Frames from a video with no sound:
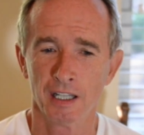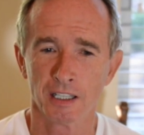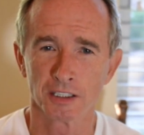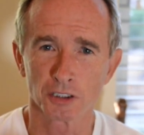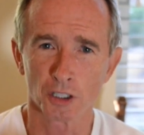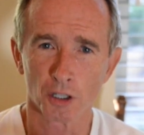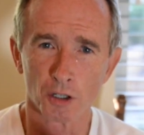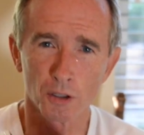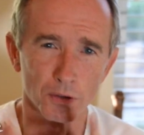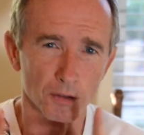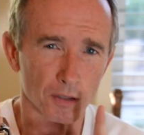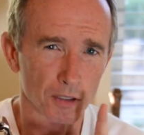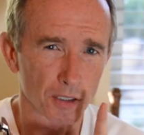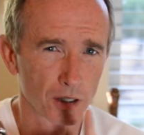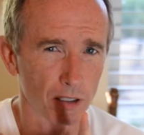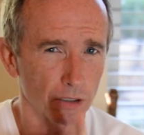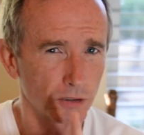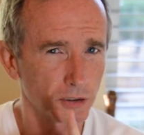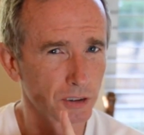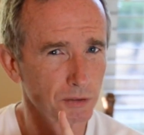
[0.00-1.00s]
So
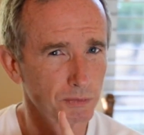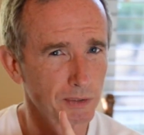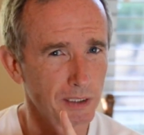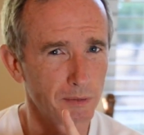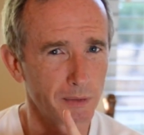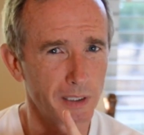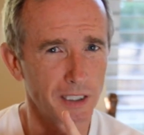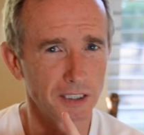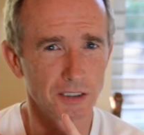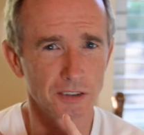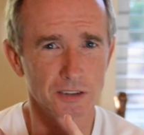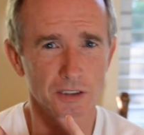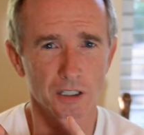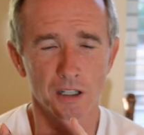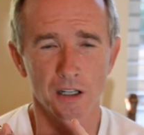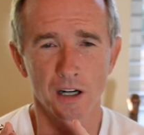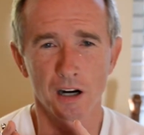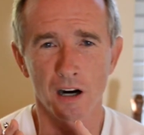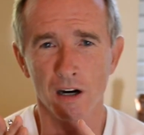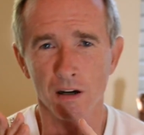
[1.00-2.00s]
those three reasons
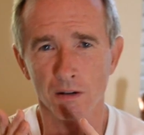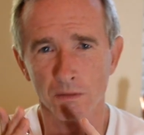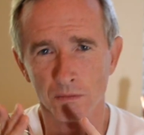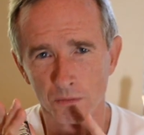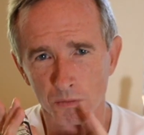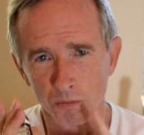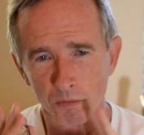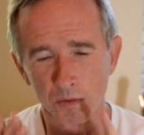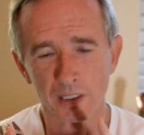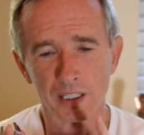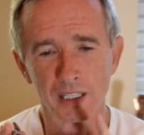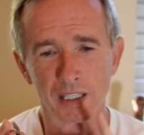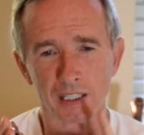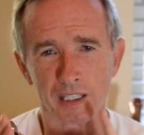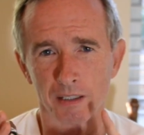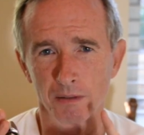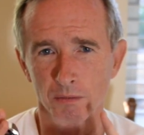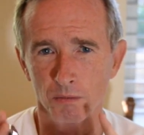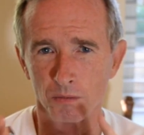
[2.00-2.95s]
are really,